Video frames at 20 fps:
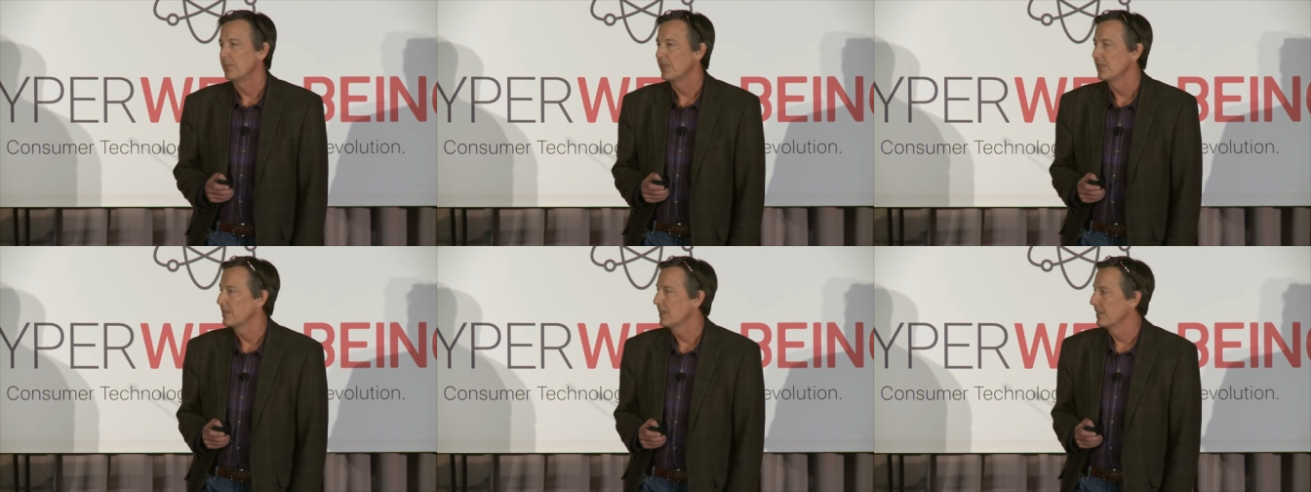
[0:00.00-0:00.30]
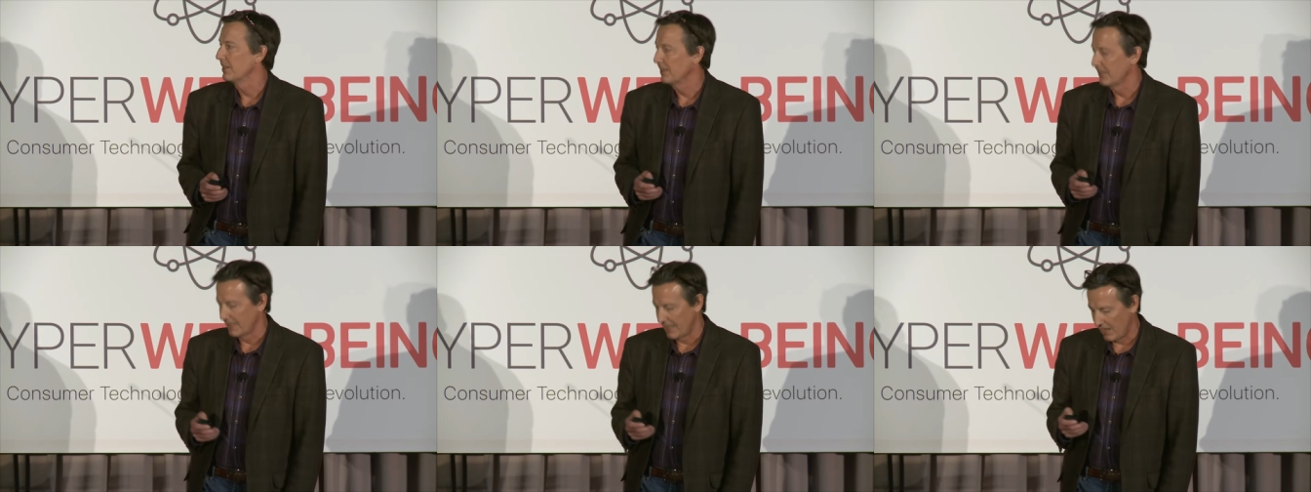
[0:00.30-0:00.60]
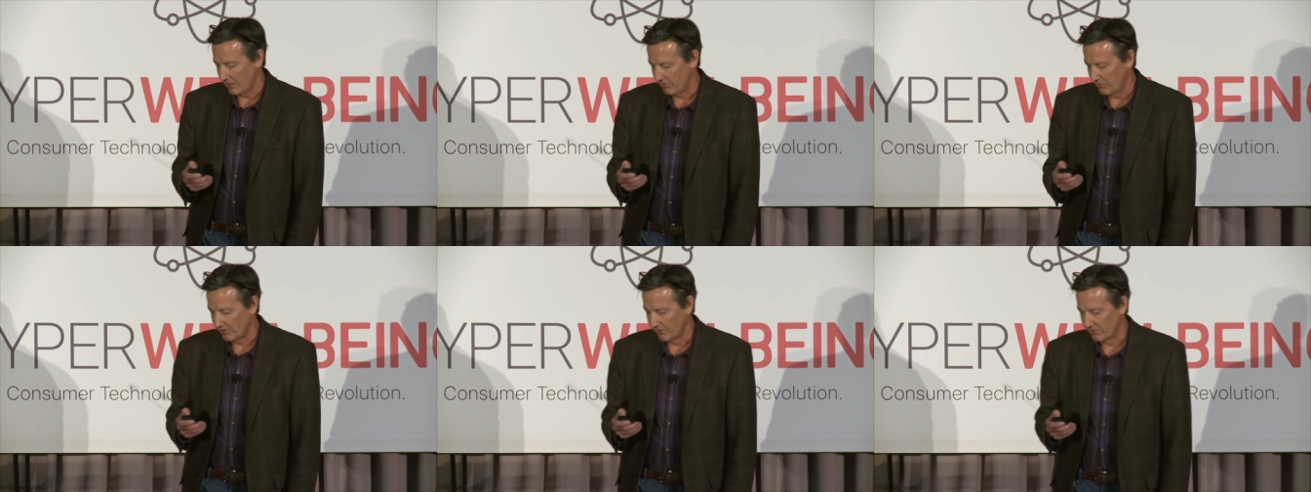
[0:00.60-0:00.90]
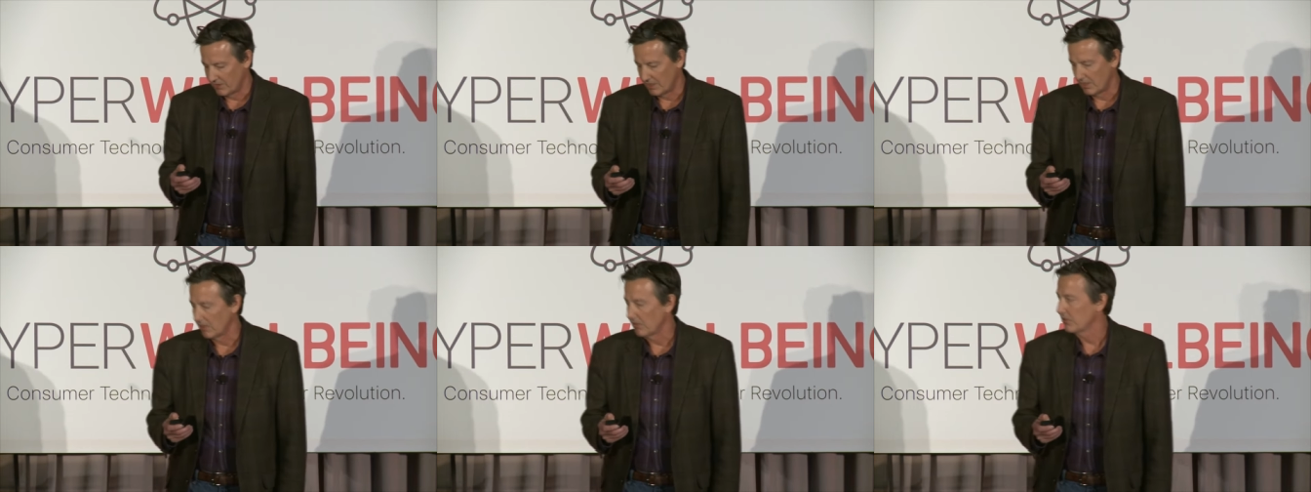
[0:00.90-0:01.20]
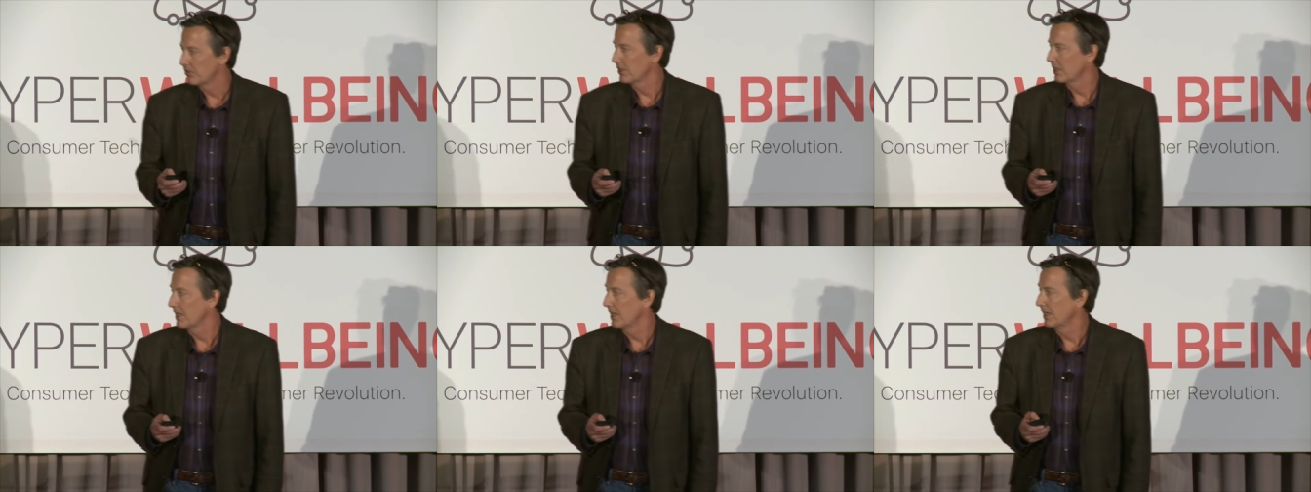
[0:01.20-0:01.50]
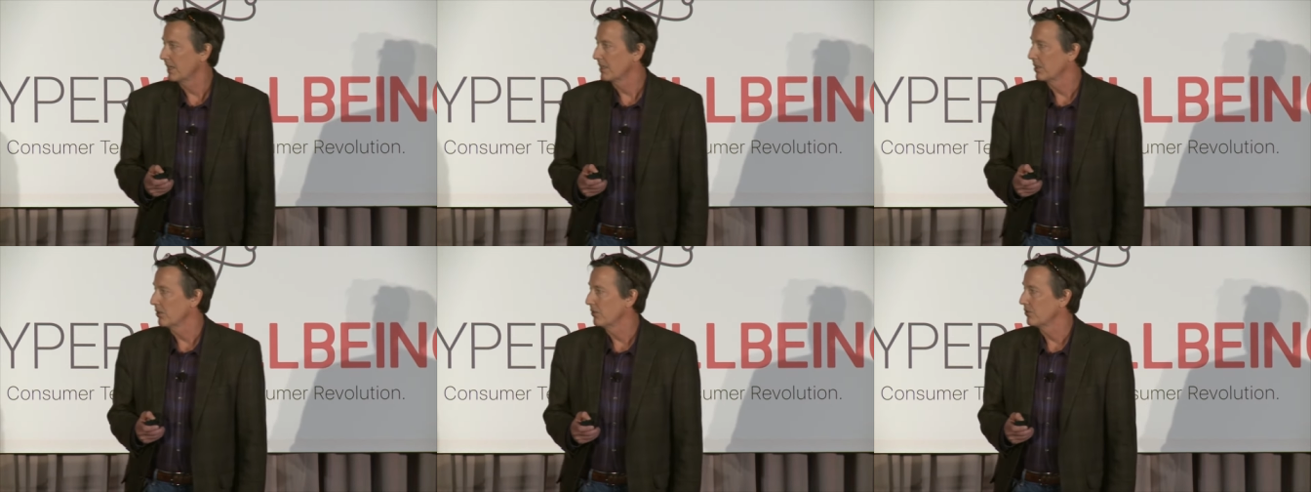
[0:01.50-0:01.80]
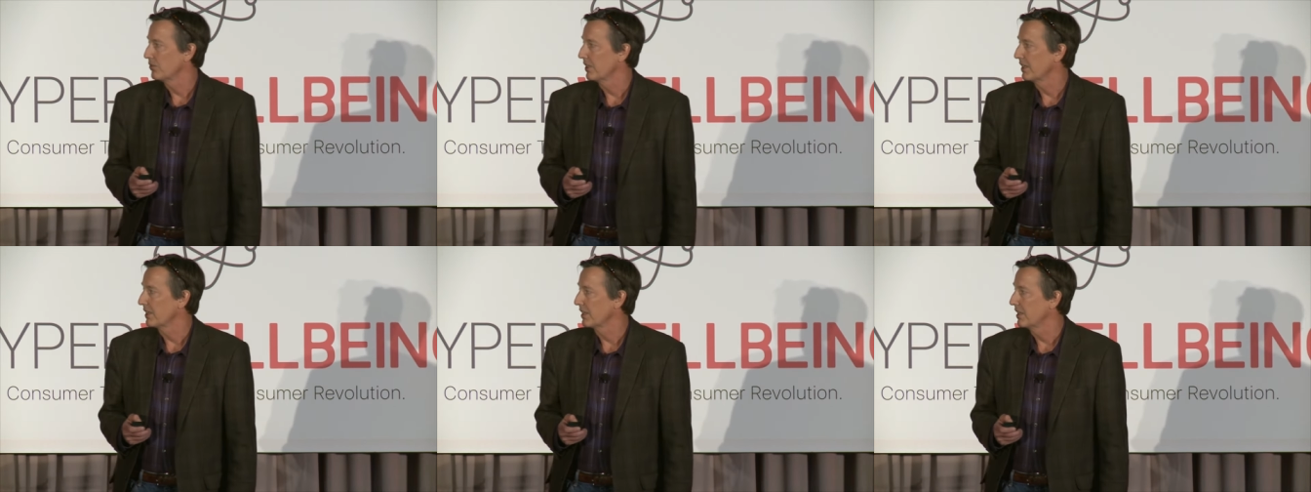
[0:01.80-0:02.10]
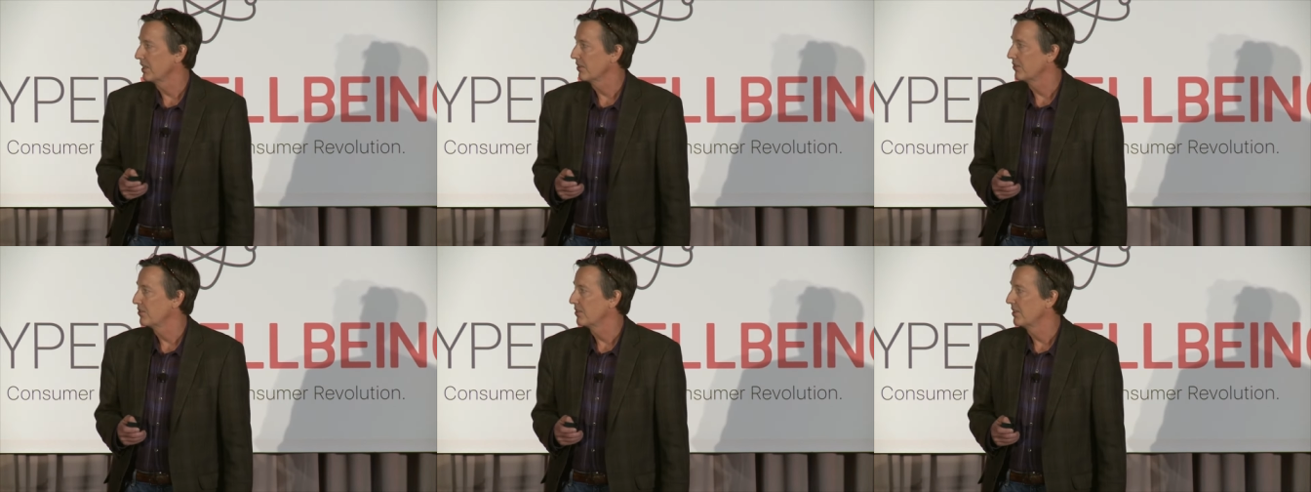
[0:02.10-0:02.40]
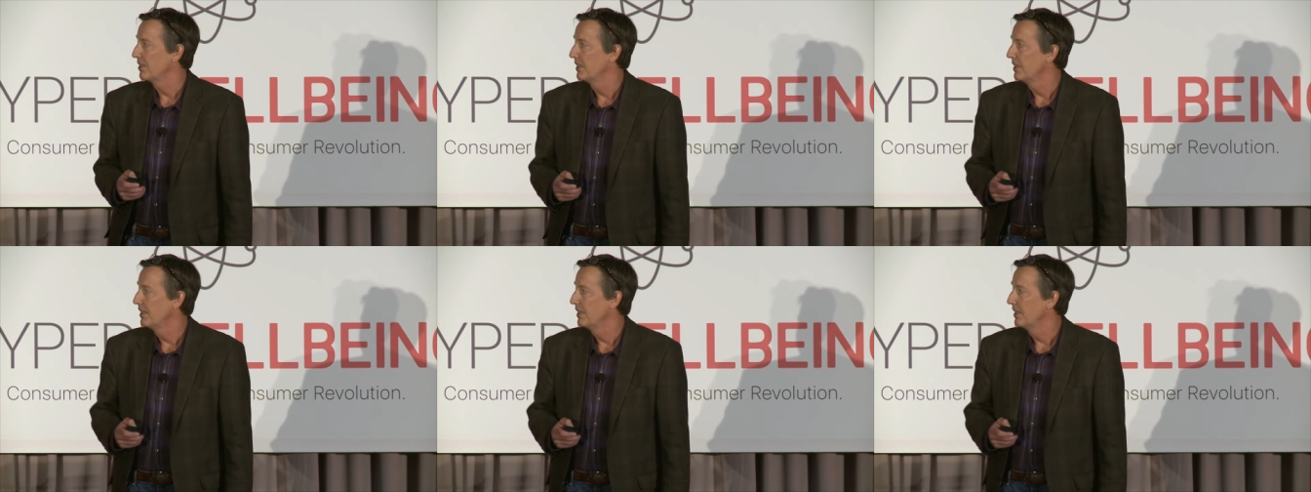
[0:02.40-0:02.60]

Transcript: been done the last 50 years, it kind of goes like this.